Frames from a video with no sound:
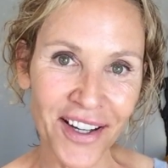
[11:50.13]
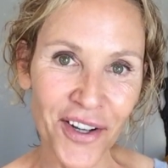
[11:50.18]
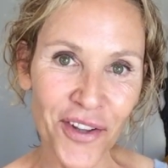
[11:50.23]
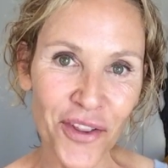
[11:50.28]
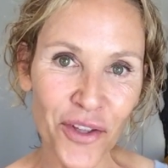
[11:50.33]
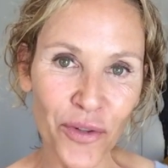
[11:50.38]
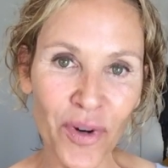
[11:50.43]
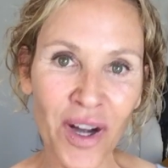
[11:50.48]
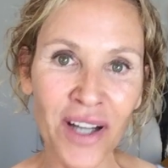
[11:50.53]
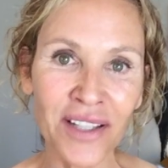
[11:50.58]

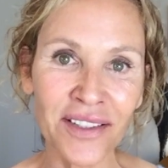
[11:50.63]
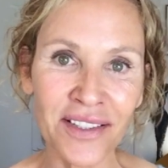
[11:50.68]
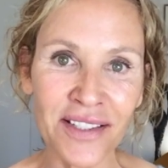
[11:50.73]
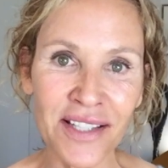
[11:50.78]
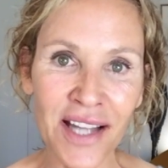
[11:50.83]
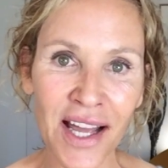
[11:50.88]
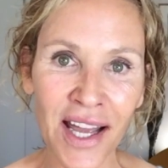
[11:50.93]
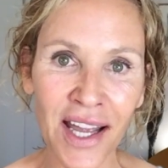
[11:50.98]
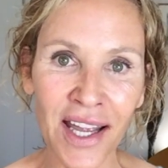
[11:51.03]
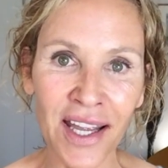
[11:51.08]
throughout the
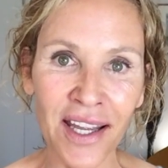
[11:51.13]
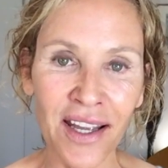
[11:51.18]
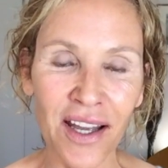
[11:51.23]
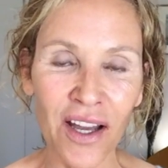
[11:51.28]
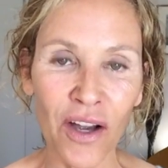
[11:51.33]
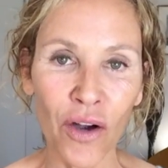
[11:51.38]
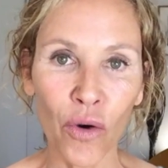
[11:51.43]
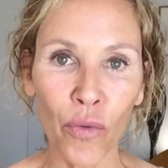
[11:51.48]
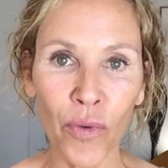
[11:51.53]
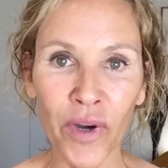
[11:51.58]
day
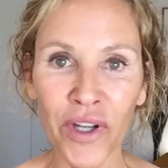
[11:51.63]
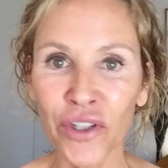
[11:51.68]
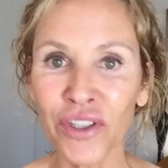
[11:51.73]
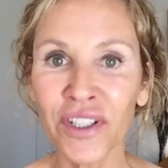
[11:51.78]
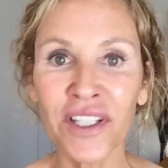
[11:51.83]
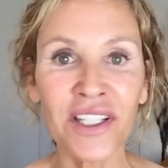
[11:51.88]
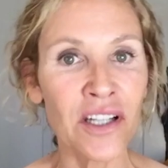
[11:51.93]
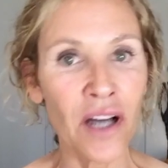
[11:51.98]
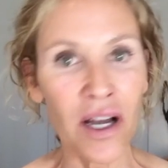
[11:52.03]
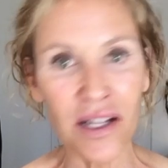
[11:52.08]
where you
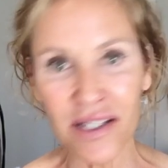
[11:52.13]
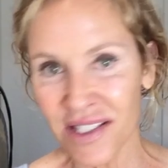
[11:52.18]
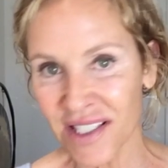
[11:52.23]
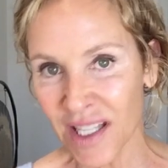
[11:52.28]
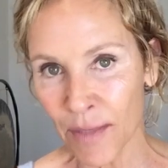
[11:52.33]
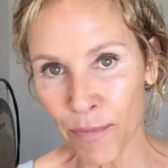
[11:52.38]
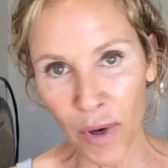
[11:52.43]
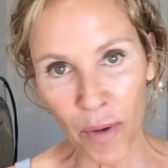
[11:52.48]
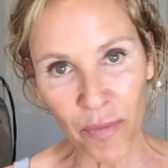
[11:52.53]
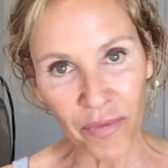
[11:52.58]
did not
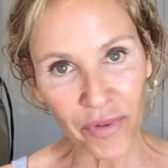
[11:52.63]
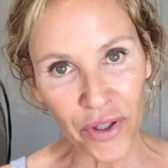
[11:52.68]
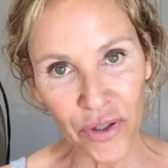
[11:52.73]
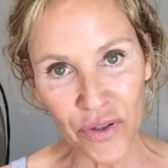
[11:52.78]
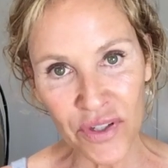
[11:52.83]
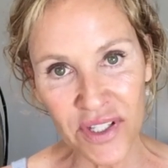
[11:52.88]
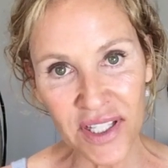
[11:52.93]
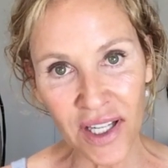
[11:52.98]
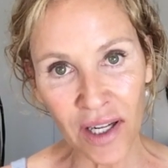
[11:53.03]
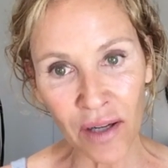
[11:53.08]
step up for
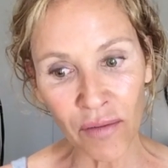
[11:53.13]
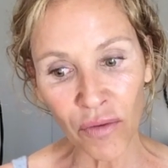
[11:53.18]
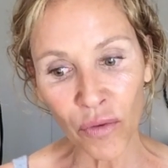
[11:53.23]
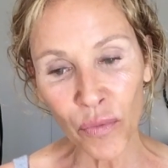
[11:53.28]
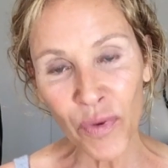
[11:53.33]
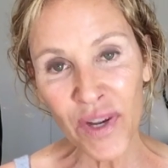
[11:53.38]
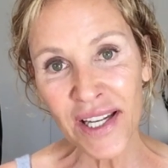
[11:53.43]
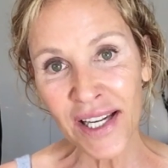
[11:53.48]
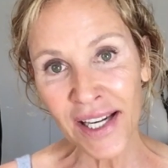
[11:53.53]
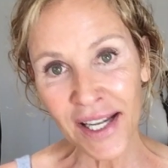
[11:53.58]
yourself.
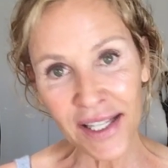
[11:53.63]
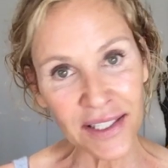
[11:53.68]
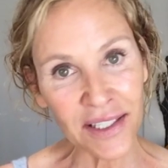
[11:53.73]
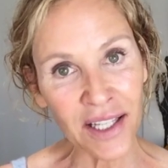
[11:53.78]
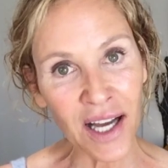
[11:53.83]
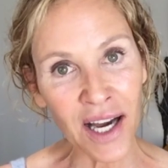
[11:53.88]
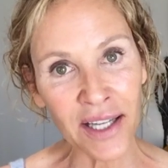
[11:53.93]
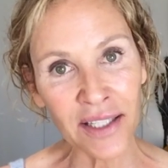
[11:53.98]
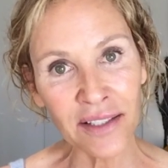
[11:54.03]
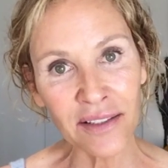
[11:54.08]
Read it at
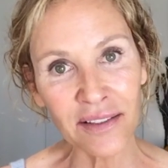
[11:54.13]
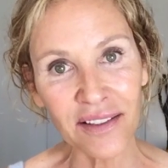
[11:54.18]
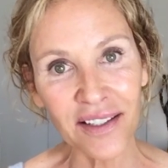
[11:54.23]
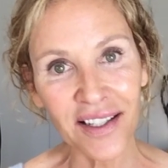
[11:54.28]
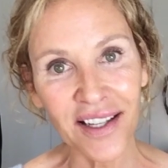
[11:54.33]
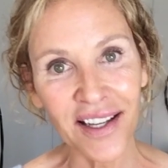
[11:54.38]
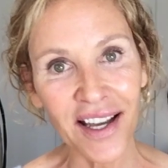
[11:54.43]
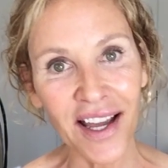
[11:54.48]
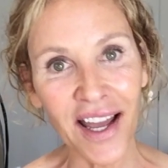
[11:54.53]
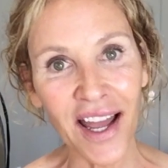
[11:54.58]
night
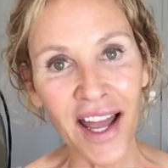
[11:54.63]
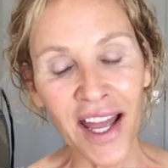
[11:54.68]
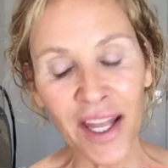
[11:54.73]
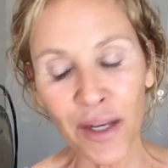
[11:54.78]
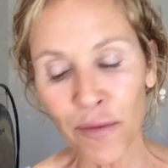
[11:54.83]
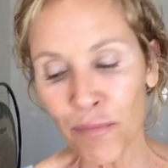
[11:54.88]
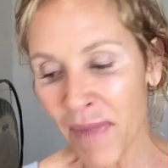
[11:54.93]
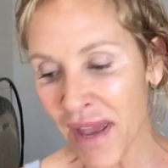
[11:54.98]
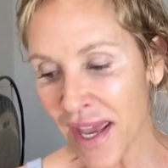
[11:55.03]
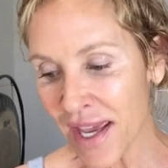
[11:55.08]

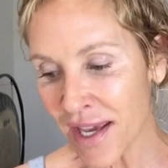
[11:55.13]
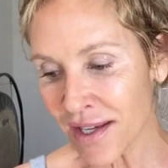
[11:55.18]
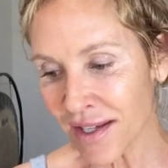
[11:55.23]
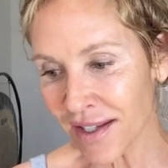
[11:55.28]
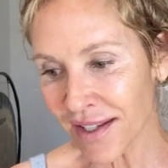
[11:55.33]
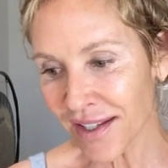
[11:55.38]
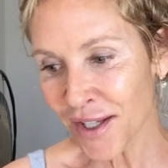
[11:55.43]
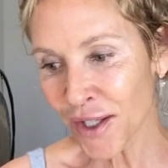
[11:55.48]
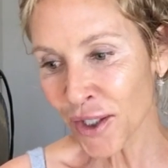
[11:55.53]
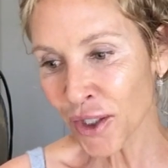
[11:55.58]
and make,
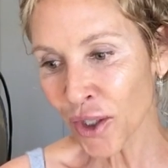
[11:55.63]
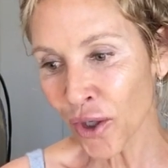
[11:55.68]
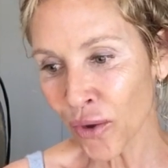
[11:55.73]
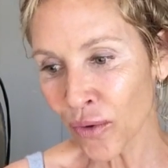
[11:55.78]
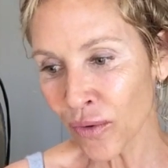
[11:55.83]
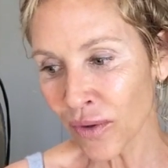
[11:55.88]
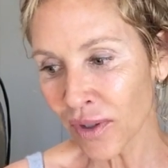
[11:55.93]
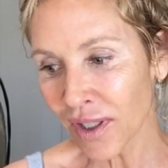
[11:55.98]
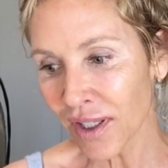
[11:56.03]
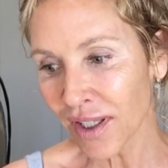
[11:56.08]

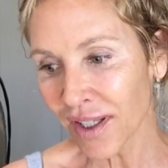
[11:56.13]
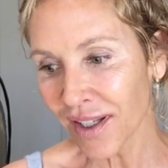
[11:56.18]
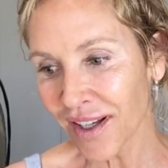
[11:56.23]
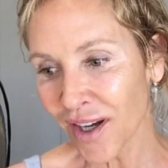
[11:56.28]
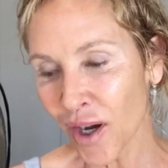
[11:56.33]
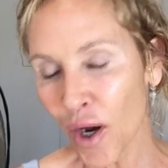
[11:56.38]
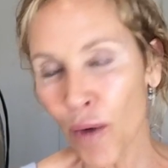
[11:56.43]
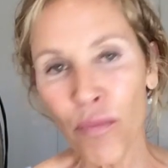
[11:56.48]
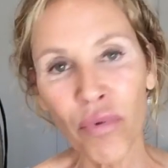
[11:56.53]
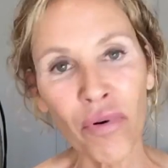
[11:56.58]

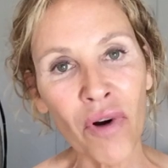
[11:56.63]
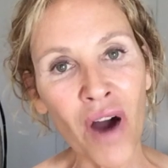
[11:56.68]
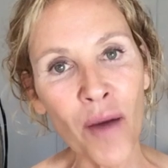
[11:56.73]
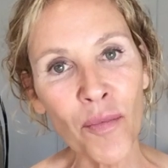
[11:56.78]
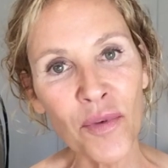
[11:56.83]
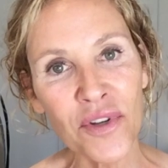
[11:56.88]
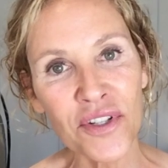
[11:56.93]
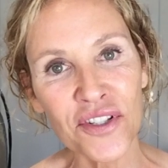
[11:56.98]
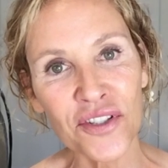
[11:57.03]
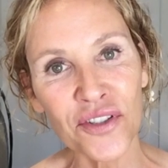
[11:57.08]
a
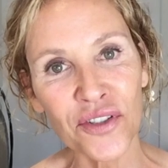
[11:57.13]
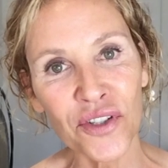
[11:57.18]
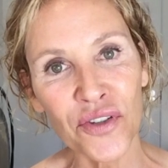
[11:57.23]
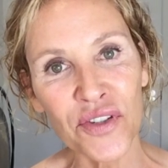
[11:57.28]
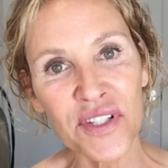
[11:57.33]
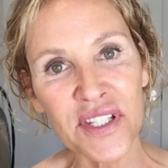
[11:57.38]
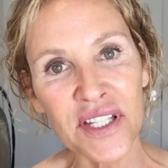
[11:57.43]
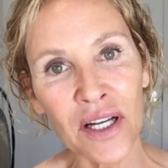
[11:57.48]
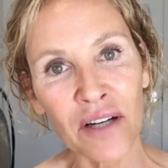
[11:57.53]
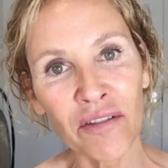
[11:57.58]
promise to
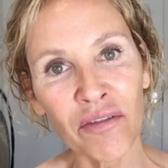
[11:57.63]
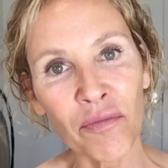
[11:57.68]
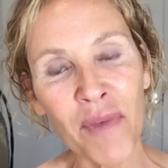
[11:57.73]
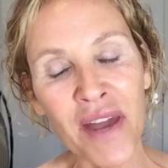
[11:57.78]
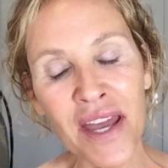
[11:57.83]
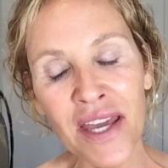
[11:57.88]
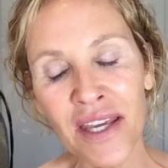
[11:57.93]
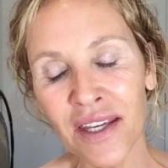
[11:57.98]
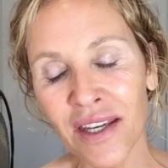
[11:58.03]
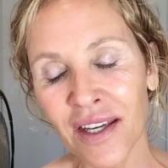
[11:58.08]
yourself.
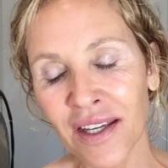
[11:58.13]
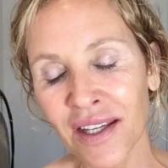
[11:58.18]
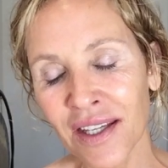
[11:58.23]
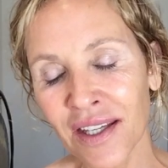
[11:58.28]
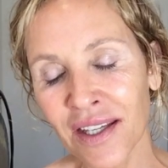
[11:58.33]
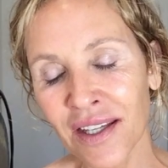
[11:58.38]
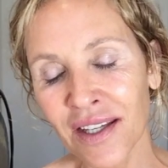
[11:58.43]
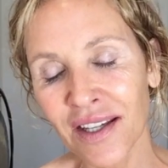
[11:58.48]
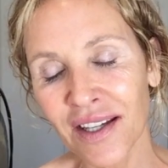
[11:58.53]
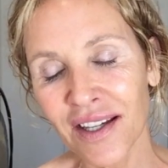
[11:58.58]
Make
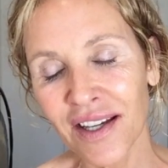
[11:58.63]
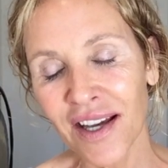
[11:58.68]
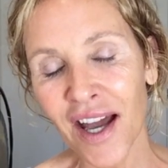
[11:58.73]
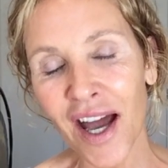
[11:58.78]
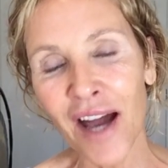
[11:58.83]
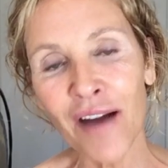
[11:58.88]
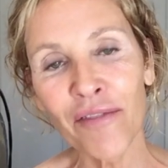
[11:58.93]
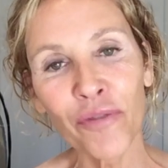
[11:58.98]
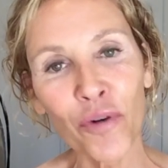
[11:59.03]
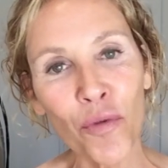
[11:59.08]
a
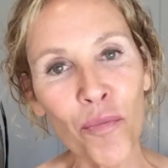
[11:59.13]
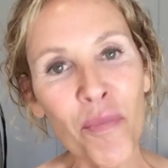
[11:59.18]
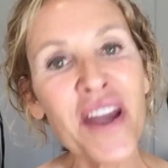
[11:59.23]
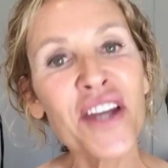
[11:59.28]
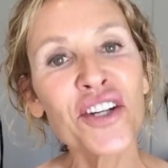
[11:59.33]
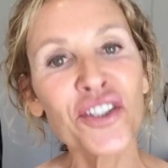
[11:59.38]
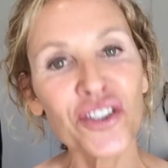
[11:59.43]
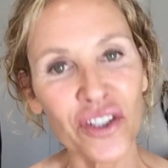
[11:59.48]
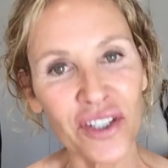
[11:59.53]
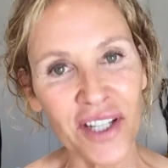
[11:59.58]

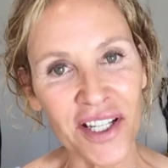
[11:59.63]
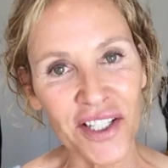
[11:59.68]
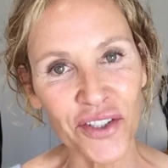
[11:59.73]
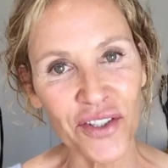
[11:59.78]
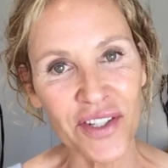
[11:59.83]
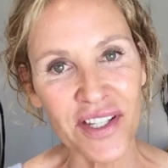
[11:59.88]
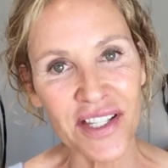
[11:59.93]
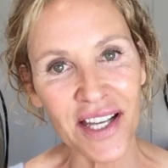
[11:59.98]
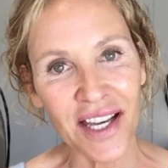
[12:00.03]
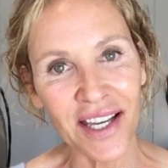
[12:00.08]
affirmation, I
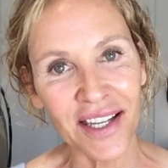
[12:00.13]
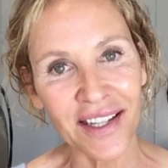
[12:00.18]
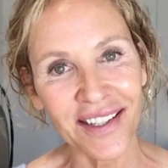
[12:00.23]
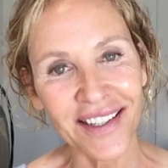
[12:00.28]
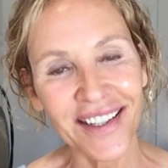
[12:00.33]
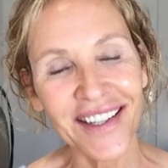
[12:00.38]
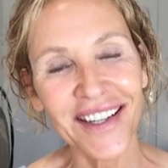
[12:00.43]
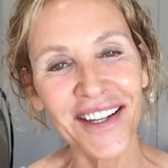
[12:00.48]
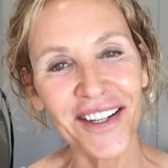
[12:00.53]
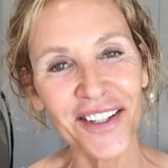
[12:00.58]
should say,
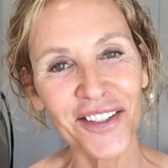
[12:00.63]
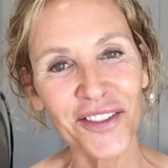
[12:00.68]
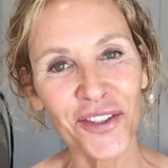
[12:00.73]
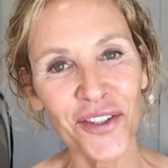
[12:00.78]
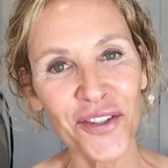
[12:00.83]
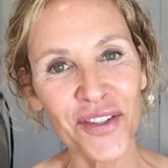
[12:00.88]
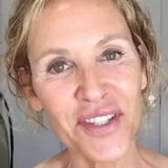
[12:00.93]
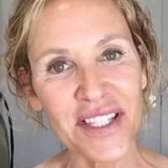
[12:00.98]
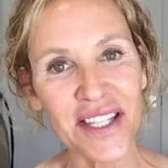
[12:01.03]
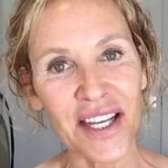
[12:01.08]
to
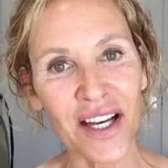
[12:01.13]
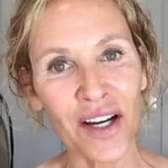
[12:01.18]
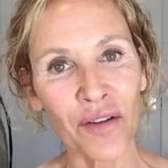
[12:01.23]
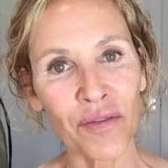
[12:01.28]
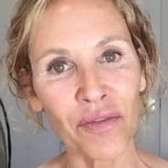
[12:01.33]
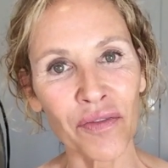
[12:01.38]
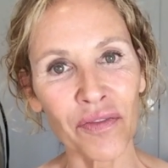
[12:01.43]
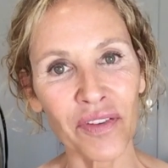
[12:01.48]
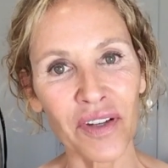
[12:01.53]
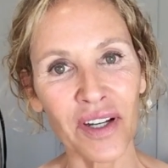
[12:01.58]
yourself